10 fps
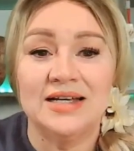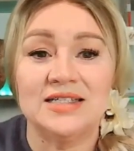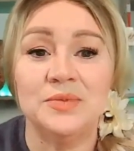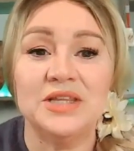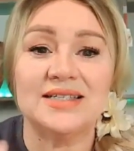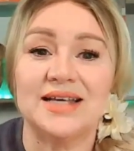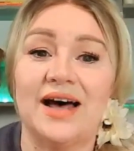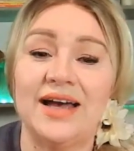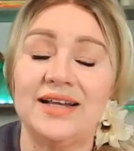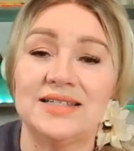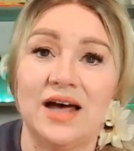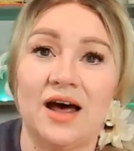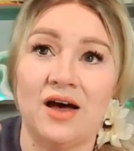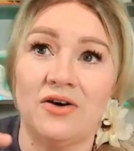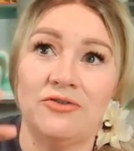Some of the signs
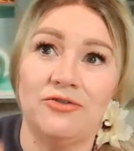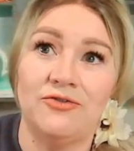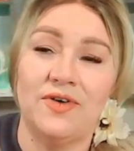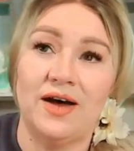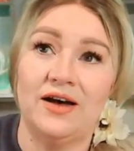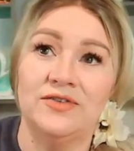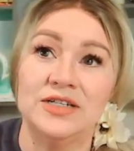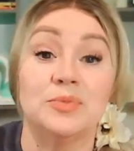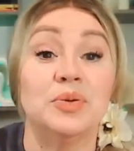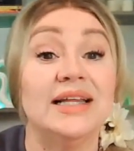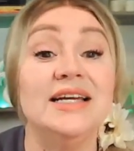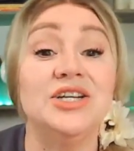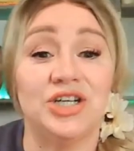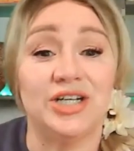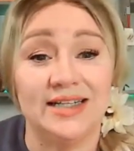of a
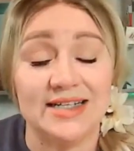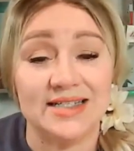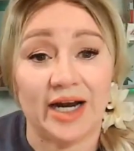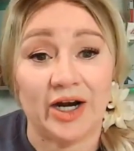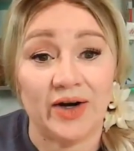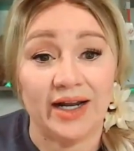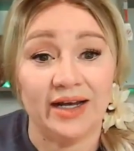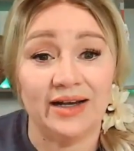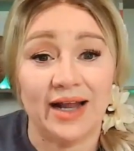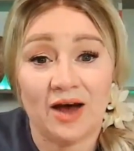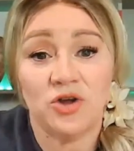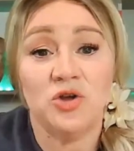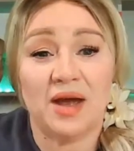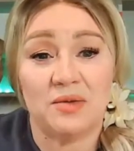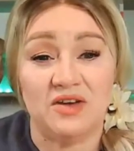depletion in this area and how
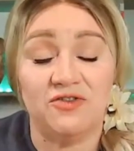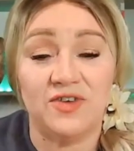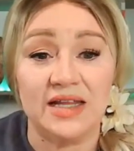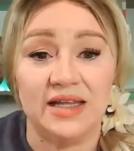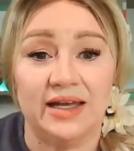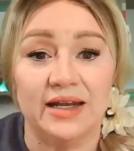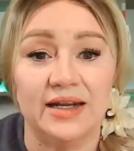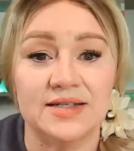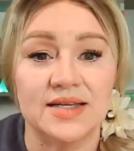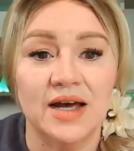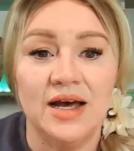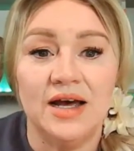you might be feeling it is